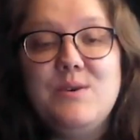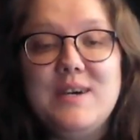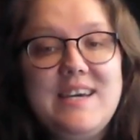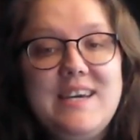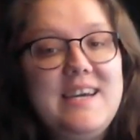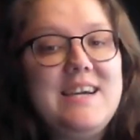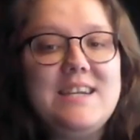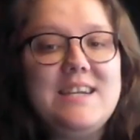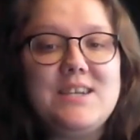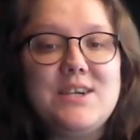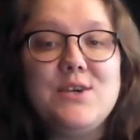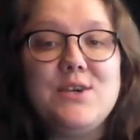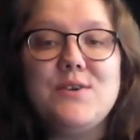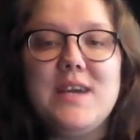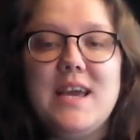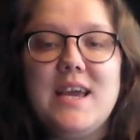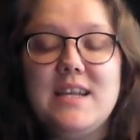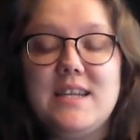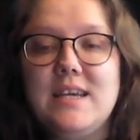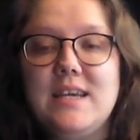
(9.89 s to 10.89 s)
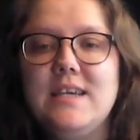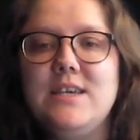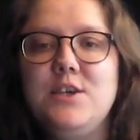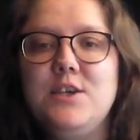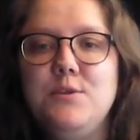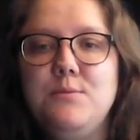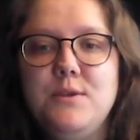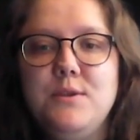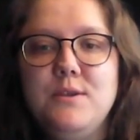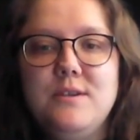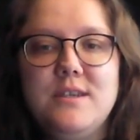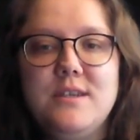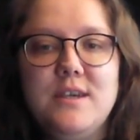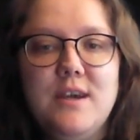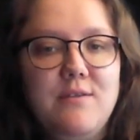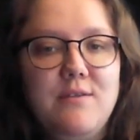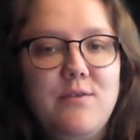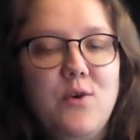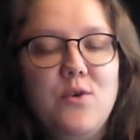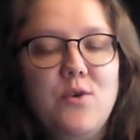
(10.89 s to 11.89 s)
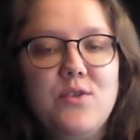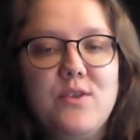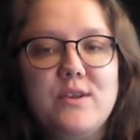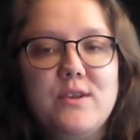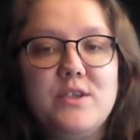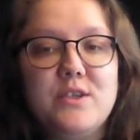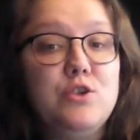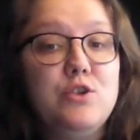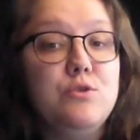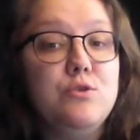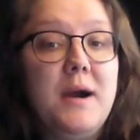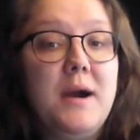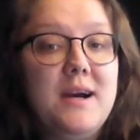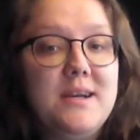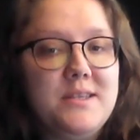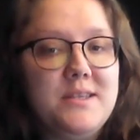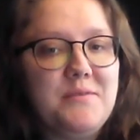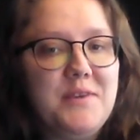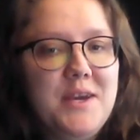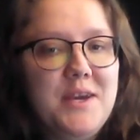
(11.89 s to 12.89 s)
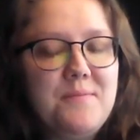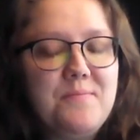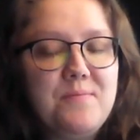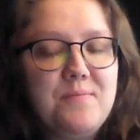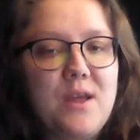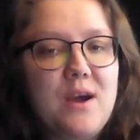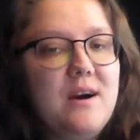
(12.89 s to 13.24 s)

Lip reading: We're here to create a community of authors who persevere,